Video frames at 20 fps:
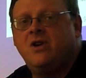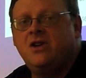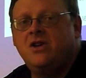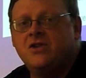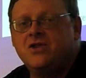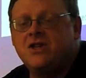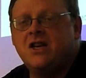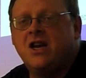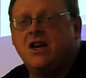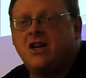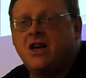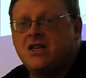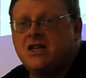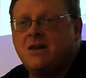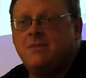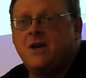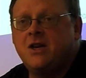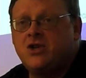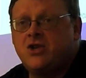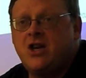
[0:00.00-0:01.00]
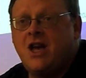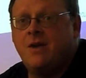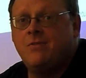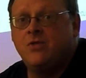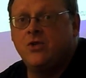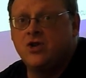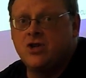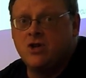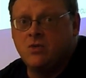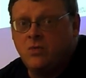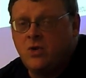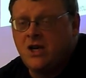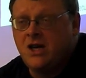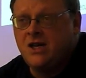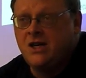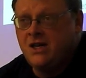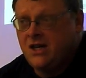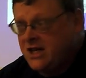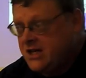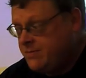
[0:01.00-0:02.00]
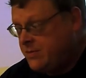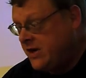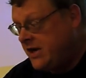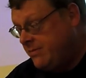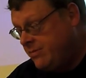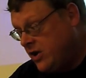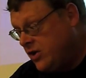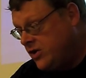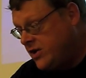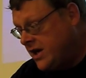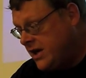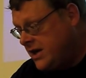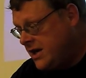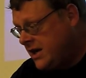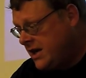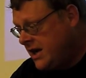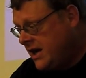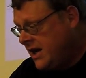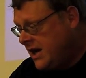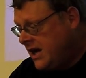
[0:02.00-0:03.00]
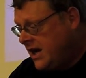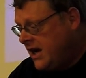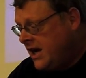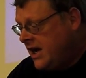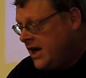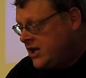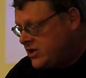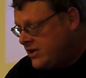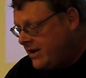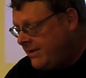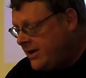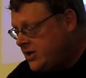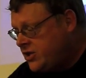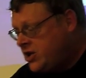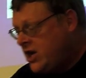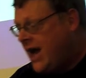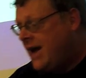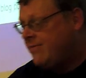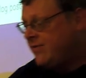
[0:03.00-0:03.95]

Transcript: using it because MS Chat version 1 is pretty broken. So MS Chat